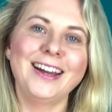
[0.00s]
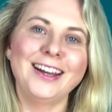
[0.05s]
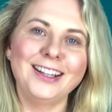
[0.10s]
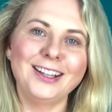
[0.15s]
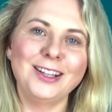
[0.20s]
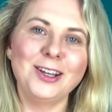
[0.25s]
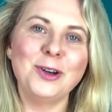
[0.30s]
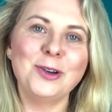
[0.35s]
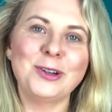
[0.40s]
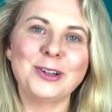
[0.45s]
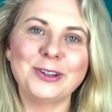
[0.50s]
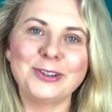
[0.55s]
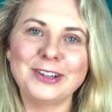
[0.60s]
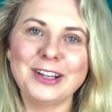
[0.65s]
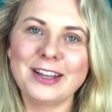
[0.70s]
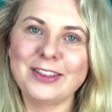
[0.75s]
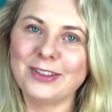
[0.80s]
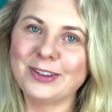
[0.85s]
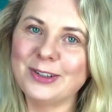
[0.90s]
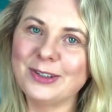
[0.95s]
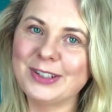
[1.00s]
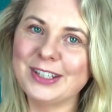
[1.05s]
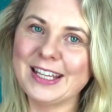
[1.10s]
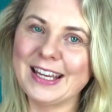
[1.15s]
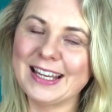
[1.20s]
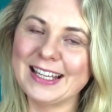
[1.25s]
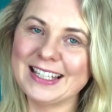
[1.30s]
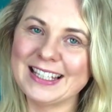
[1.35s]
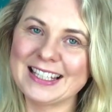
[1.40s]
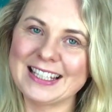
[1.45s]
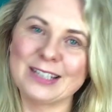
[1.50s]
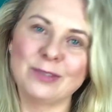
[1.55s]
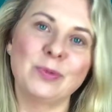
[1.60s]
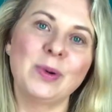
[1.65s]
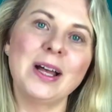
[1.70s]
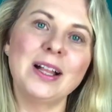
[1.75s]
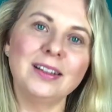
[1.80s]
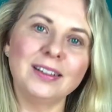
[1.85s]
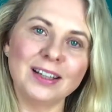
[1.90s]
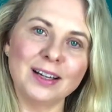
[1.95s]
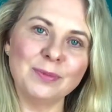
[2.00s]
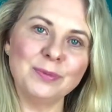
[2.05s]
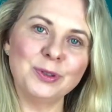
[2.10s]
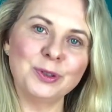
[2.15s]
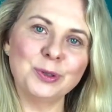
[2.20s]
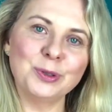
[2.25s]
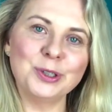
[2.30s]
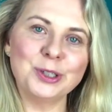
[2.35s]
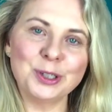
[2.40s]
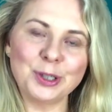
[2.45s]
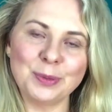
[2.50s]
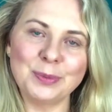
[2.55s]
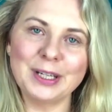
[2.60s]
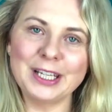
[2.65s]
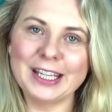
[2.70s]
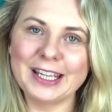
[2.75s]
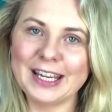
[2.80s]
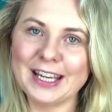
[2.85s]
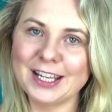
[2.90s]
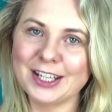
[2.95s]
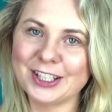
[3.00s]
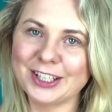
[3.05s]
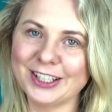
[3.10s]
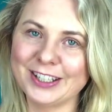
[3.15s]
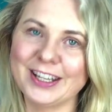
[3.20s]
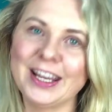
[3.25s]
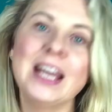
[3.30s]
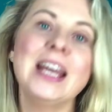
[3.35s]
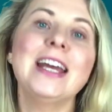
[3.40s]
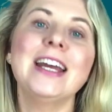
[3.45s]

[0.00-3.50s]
Hello, Korean enthusiasts! Welcome to GermanyCation,